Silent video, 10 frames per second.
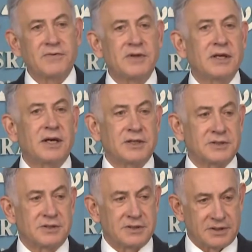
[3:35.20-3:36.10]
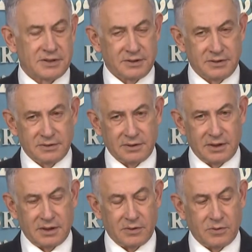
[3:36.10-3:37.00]
one of the hostages,
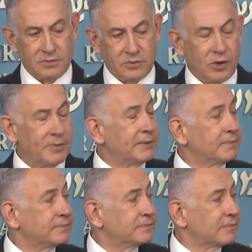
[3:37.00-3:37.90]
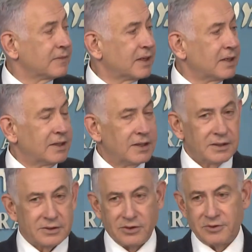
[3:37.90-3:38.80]
woman,
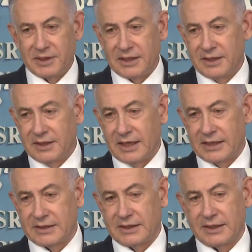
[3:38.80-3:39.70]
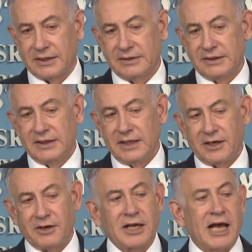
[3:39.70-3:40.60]
told me that
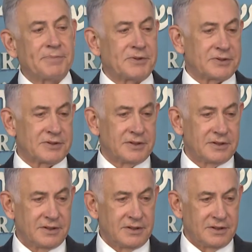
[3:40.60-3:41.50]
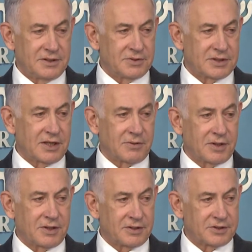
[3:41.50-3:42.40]
her captors, she was there
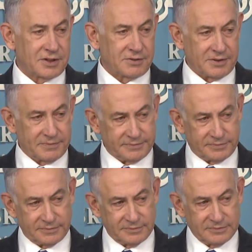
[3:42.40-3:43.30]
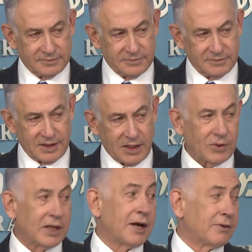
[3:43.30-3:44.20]
with her children,
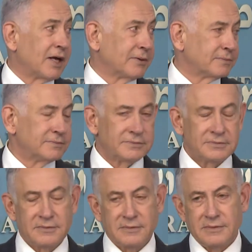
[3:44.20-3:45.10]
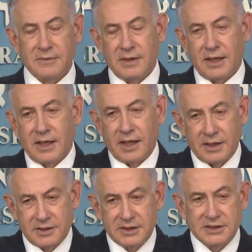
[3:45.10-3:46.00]
and we got her out.
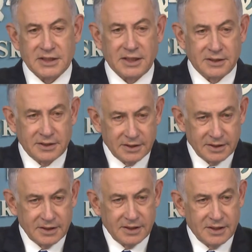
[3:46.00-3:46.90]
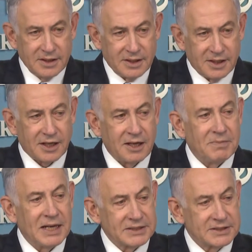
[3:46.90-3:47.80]
And she said, the
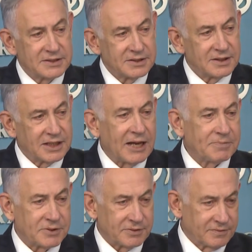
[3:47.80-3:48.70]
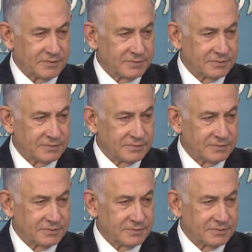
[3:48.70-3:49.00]
Hamas captor